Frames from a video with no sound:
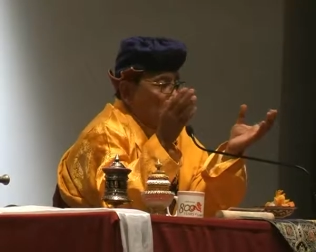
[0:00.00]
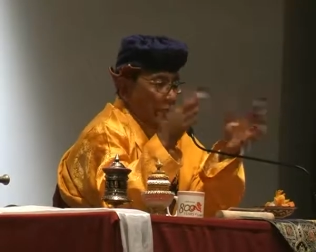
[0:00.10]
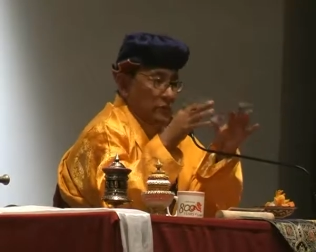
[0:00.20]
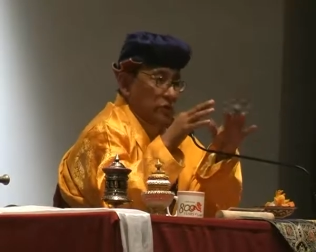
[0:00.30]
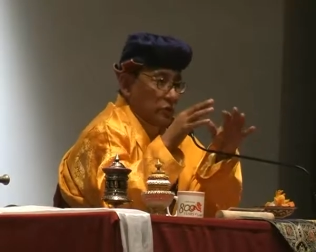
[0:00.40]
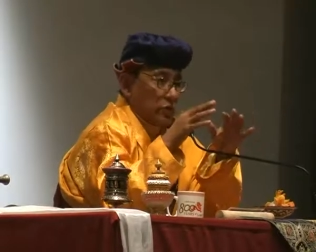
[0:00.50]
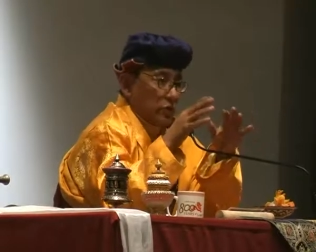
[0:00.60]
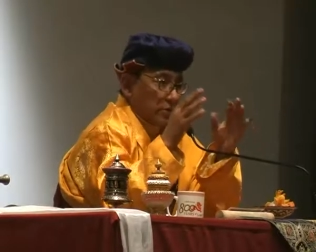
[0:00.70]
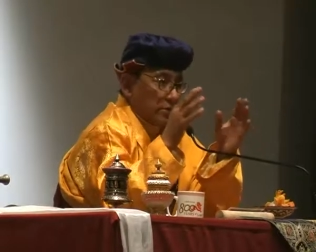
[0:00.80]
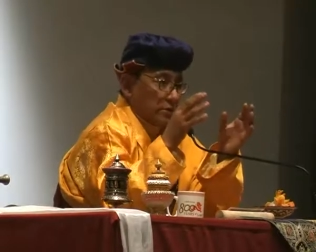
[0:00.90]
I don't know
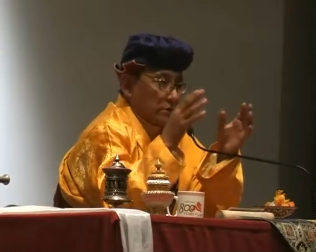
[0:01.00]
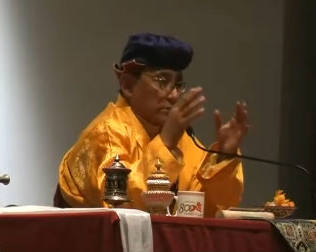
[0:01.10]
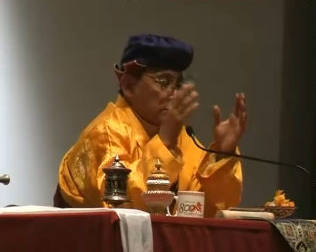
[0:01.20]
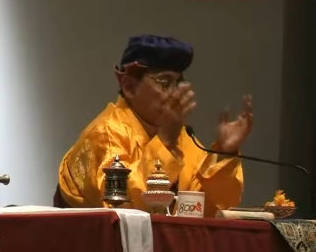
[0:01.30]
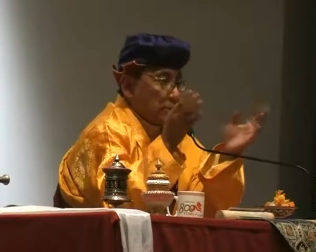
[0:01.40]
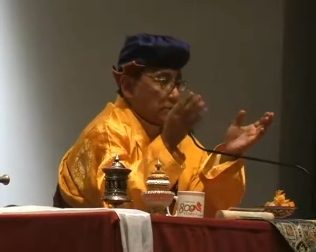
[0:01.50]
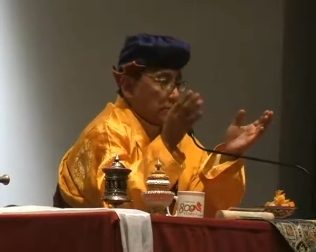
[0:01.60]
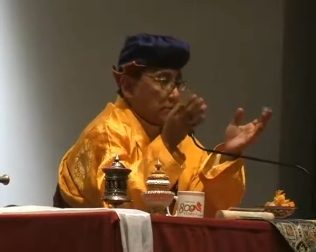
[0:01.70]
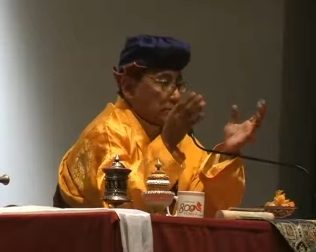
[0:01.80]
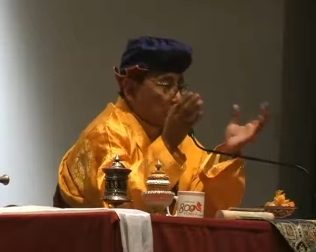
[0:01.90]
whether it is
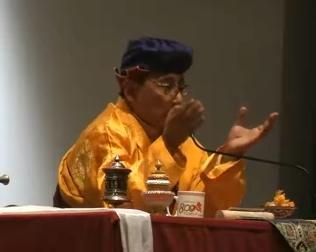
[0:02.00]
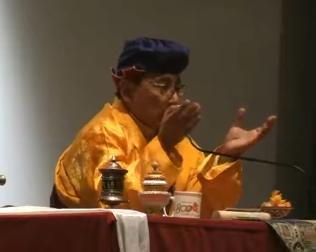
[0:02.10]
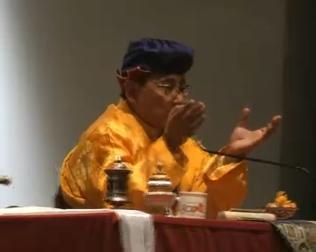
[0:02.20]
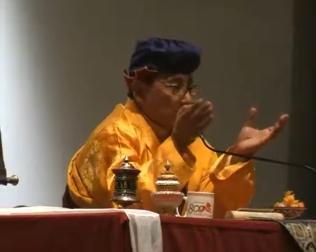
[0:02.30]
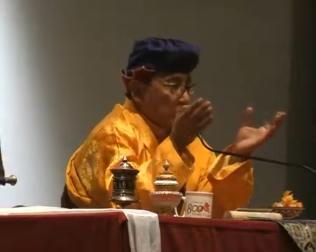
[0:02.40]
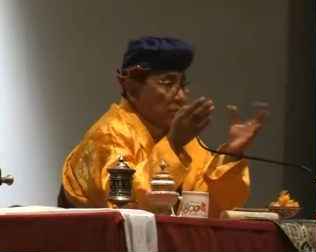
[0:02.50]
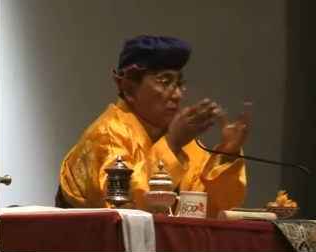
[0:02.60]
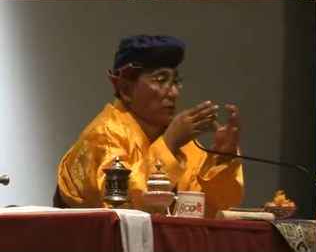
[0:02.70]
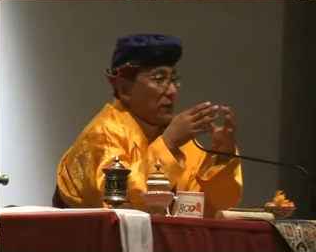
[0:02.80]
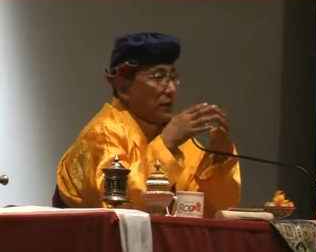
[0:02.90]
possible or not,
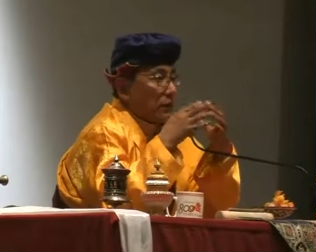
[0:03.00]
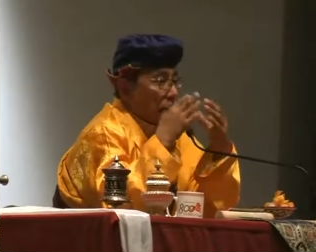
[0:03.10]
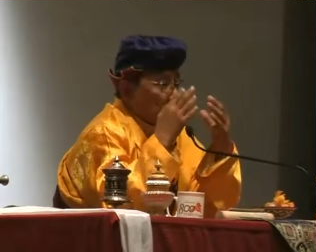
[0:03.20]
but I